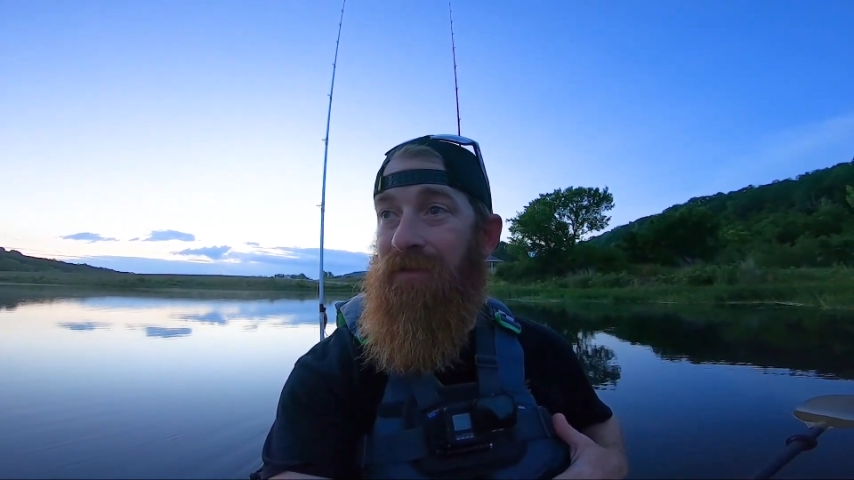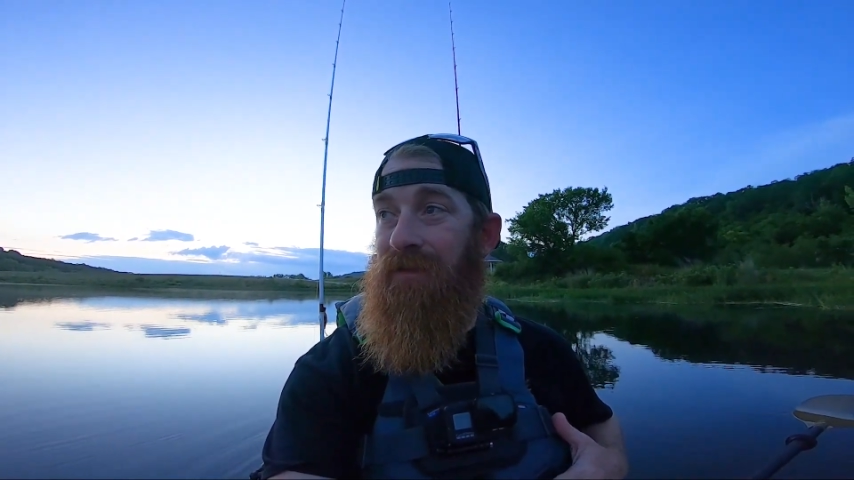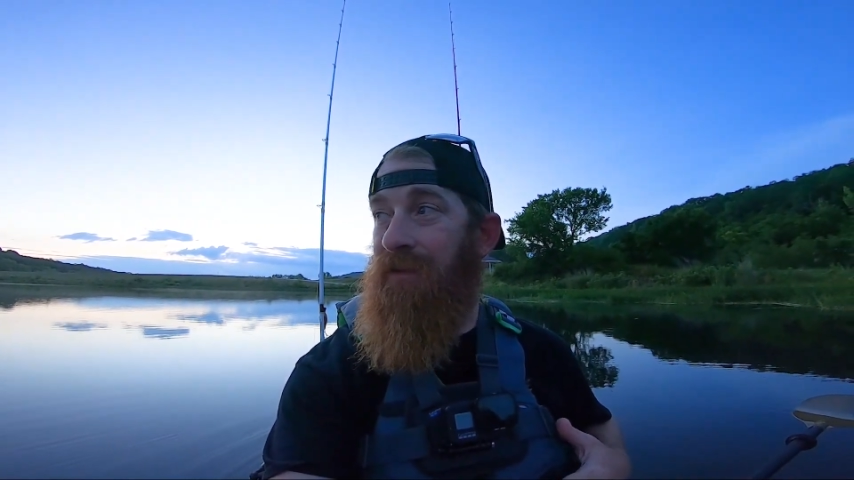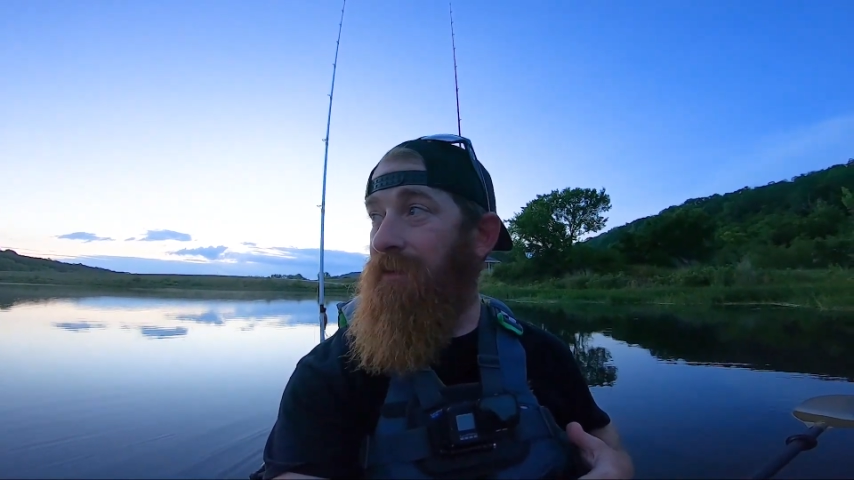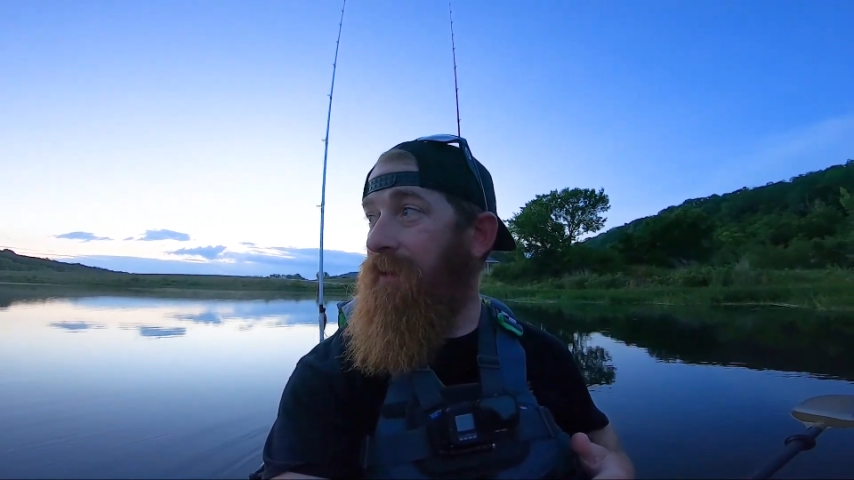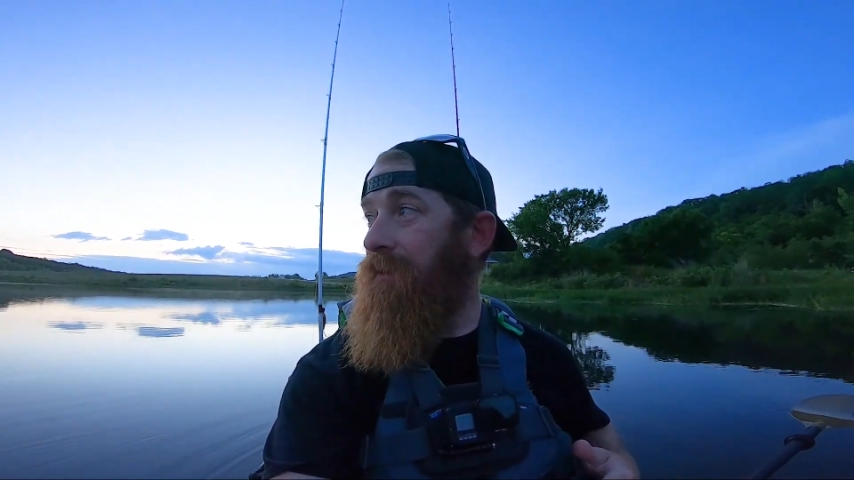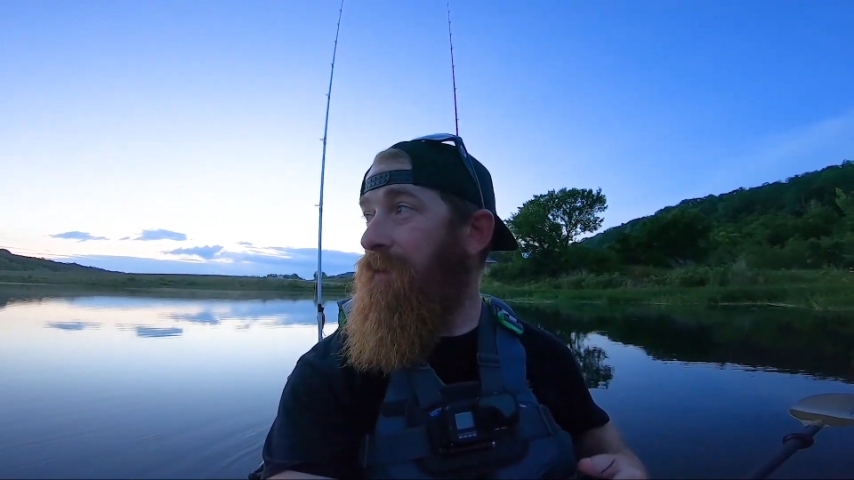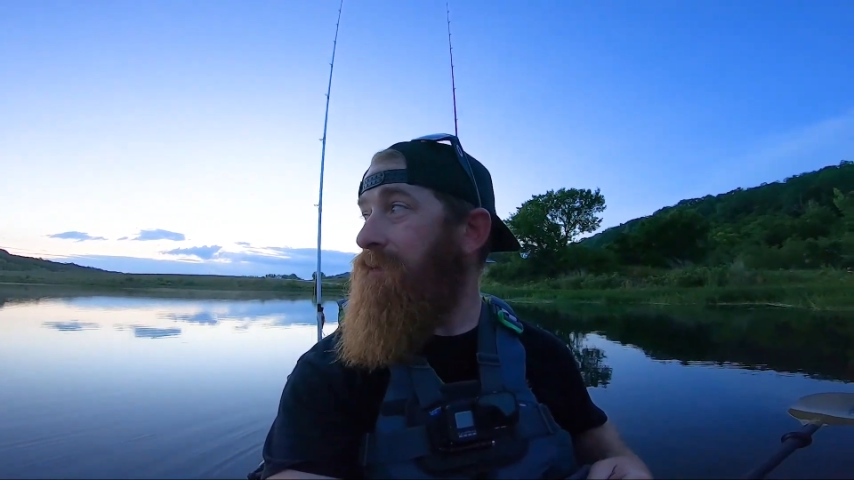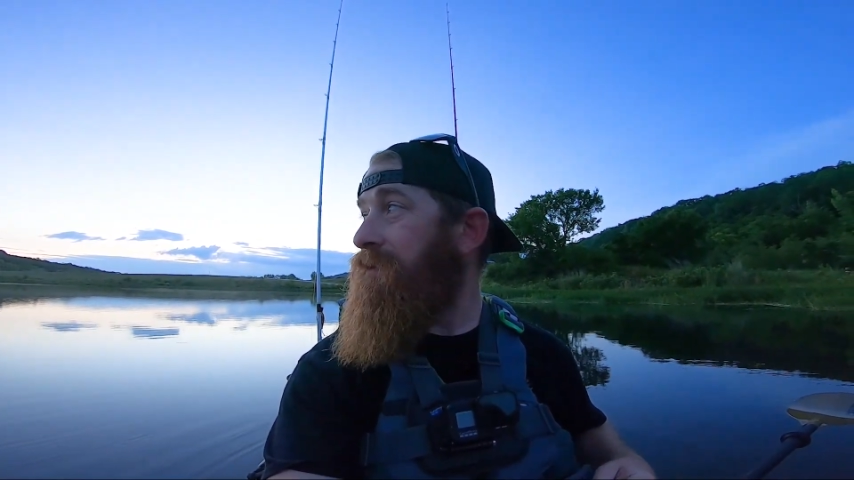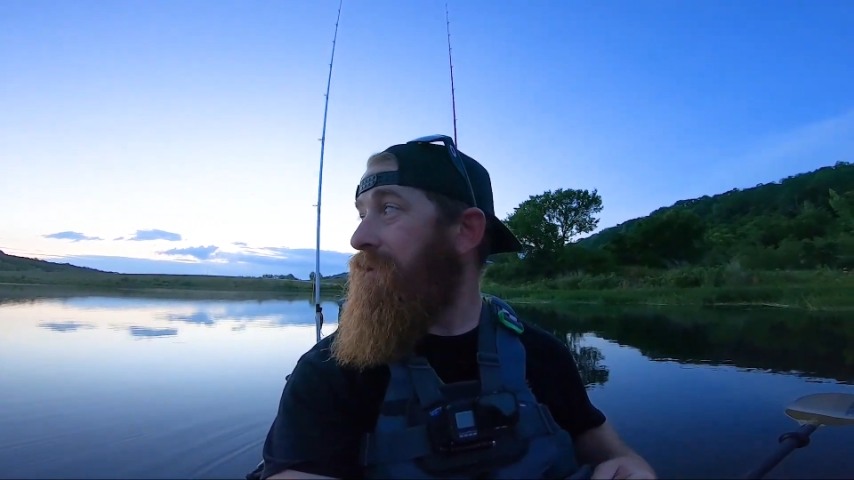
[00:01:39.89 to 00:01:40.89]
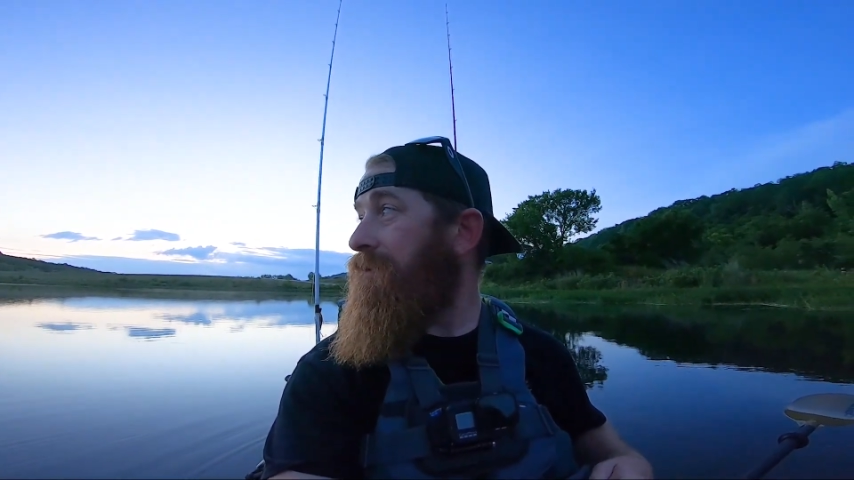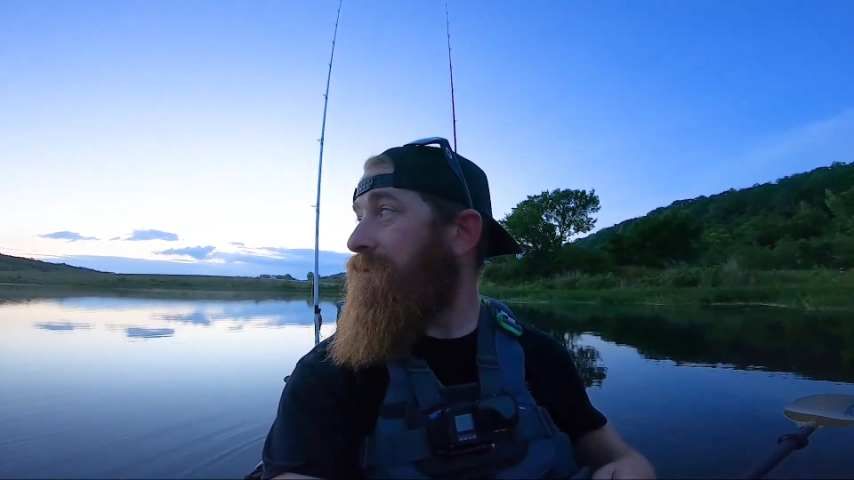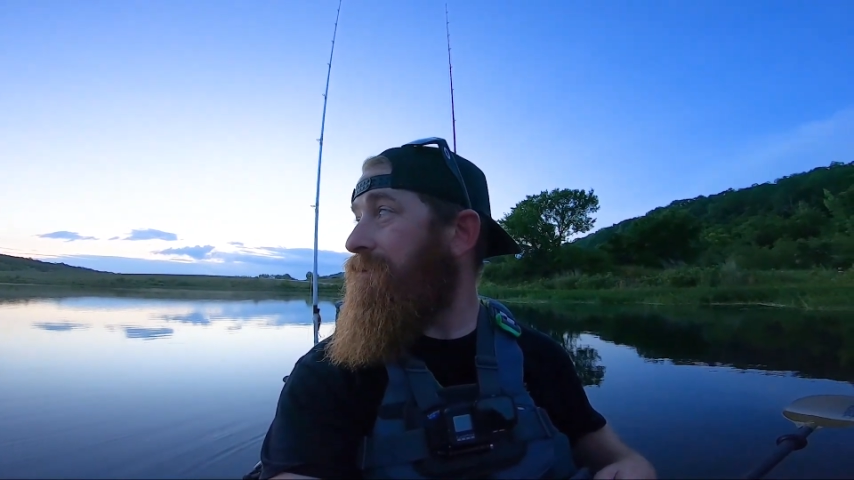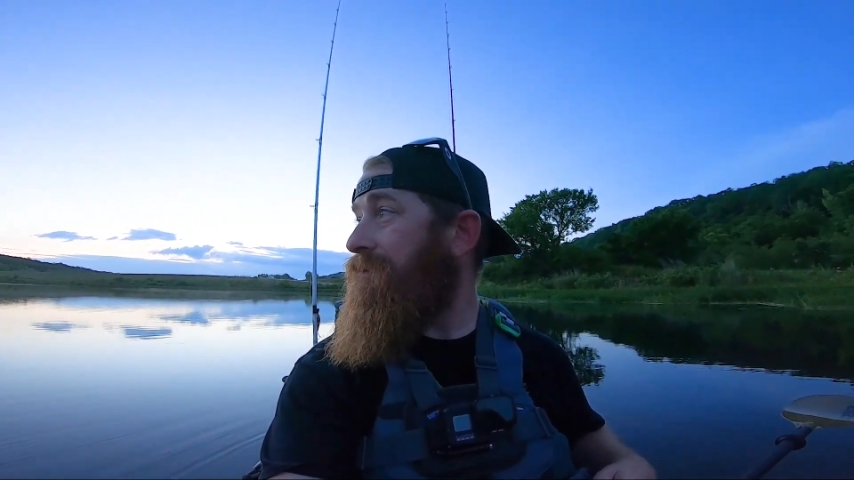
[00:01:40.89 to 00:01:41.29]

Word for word: so I don't get roasted.